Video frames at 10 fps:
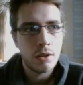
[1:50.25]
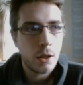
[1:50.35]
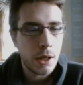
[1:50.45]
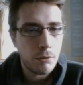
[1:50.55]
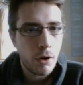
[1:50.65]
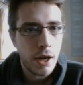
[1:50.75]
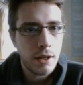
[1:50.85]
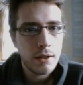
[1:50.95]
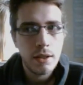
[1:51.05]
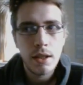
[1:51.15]
Joey
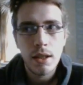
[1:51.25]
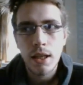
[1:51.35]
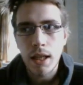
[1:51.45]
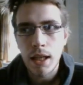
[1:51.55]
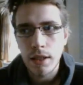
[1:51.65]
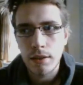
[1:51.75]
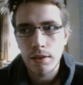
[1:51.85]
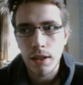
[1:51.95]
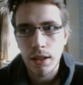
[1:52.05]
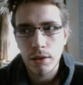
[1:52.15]
Ryan
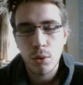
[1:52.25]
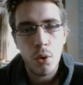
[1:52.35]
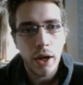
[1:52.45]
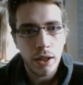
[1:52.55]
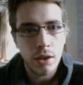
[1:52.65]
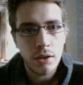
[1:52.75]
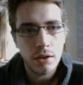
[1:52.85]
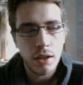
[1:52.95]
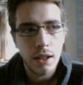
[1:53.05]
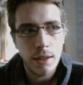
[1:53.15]
is quite
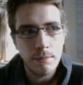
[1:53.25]
good.